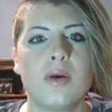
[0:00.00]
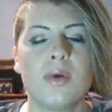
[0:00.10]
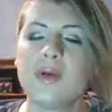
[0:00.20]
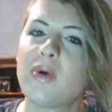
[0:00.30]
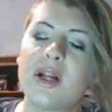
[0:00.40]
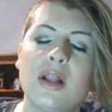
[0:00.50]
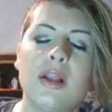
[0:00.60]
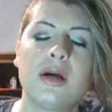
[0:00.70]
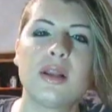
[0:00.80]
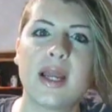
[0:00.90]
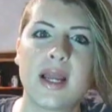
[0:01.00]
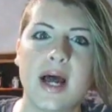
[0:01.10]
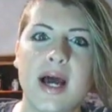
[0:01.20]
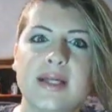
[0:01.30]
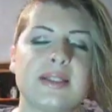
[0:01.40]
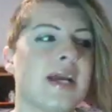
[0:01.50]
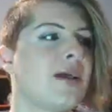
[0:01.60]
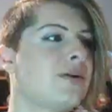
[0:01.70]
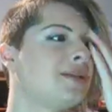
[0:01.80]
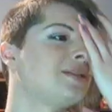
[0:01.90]
what do you want her to look like, guys? Like,
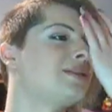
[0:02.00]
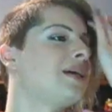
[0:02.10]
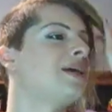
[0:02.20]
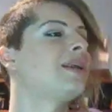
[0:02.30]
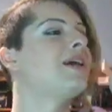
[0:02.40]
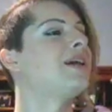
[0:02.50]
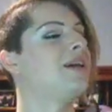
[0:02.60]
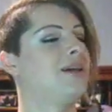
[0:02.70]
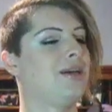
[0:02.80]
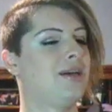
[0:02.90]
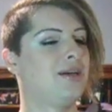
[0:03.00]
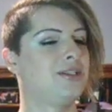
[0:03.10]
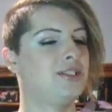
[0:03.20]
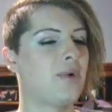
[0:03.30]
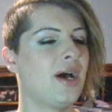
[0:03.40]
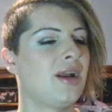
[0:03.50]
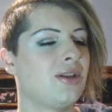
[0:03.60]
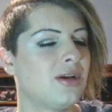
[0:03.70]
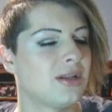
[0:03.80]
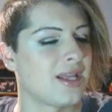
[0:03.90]
I don't understand. Like, do you want her to
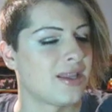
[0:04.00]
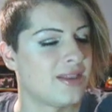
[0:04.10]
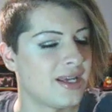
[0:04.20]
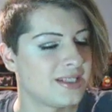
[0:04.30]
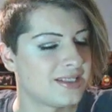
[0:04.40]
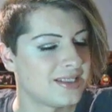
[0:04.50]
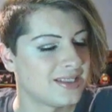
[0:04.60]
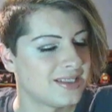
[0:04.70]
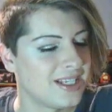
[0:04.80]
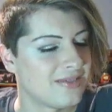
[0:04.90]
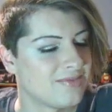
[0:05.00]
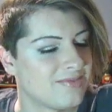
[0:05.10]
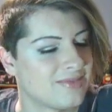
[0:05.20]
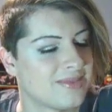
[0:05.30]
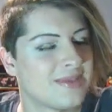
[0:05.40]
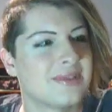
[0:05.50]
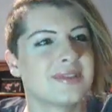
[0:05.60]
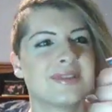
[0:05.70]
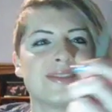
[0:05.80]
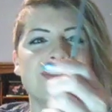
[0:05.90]
look like this? Like,
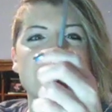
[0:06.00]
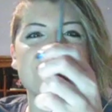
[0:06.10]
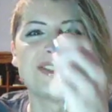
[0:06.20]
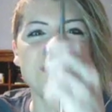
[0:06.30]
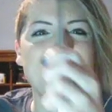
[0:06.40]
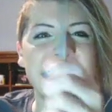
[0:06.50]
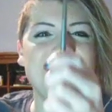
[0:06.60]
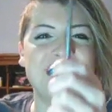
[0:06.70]
do you want her to